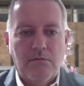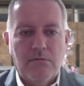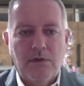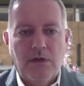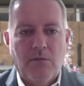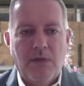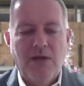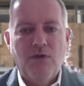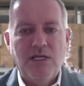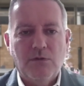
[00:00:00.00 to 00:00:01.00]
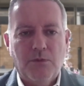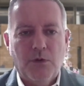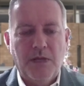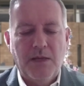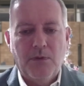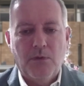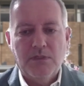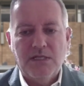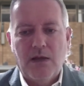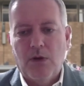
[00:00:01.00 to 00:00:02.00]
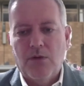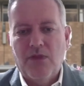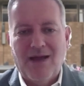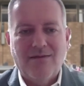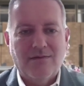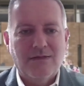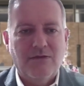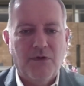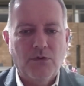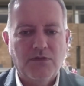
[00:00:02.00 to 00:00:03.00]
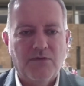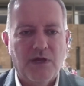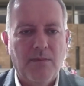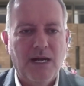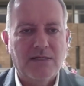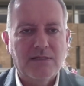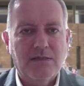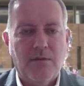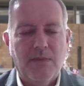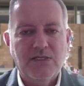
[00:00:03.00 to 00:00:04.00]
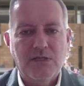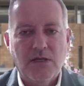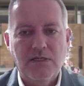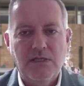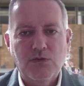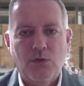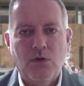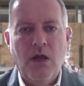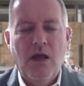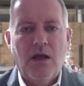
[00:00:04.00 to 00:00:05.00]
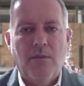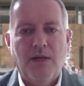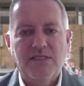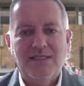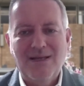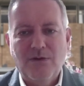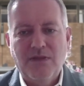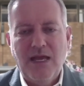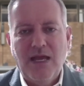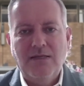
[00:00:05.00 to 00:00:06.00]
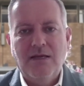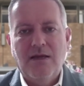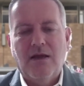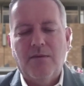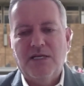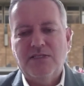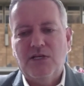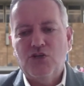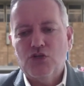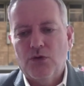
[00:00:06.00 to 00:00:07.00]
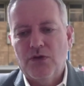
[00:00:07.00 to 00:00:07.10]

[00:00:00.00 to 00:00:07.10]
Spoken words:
many reasonable people would say, well, that's the fault of Hamas. Hamas started this war. Hamas steal the aid. Hamas ensure